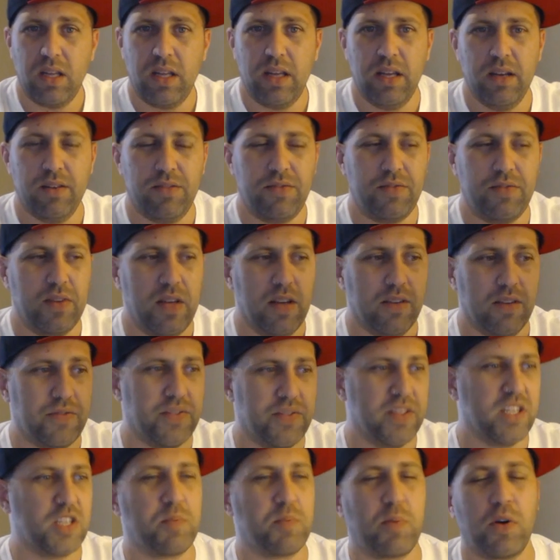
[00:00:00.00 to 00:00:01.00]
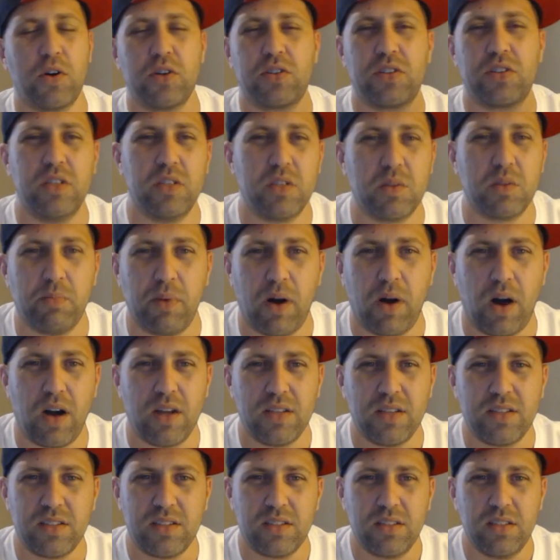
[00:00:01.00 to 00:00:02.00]
if this person's
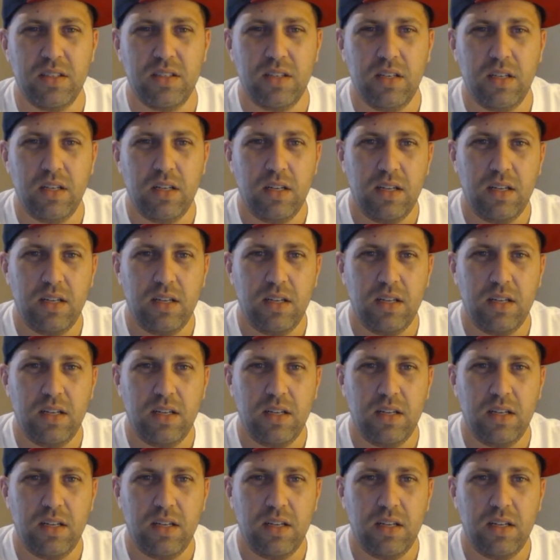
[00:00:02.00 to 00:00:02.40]
boss